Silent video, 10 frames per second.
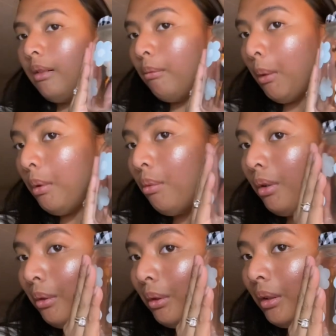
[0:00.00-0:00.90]
baby
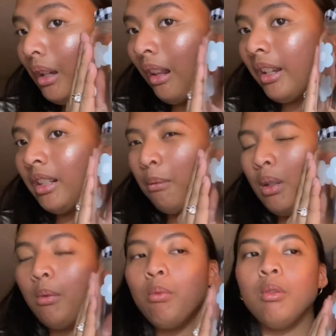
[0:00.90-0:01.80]
blue. I like the
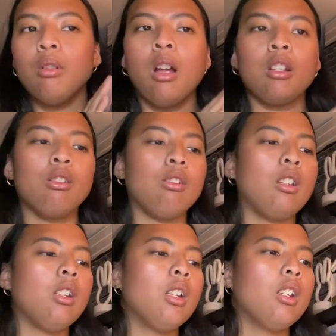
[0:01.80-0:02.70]
baby blue
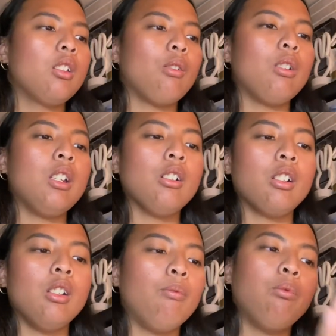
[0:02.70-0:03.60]
actually. So here's
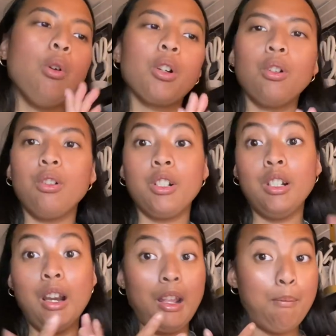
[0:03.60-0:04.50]
the four colors
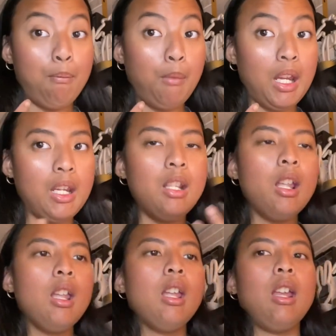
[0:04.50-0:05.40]
that I made.
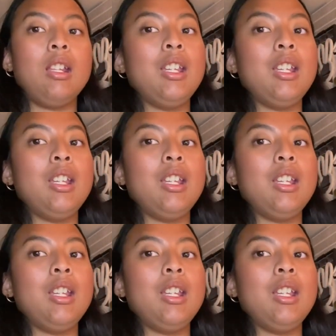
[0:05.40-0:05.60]
And